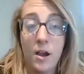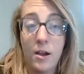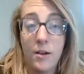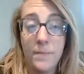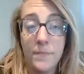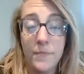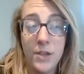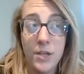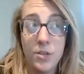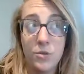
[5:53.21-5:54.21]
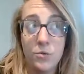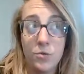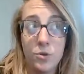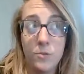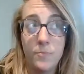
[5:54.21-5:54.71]
Um, and you
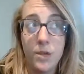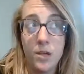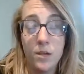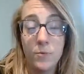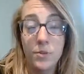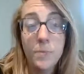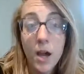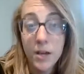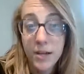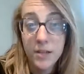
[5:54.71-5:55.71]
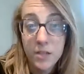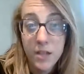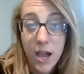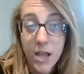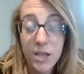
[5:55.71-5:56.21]
should be responding to
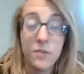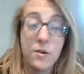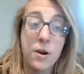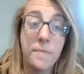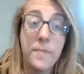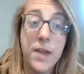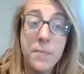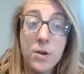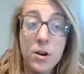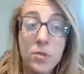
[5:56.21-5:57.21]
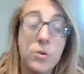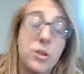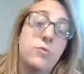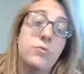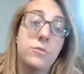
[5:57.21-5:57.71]
that either on paper or
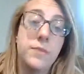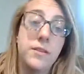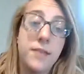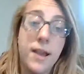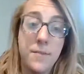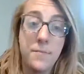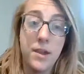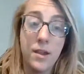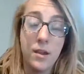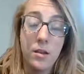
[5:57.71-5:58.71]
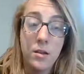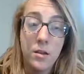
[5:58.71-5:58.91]
you should be typing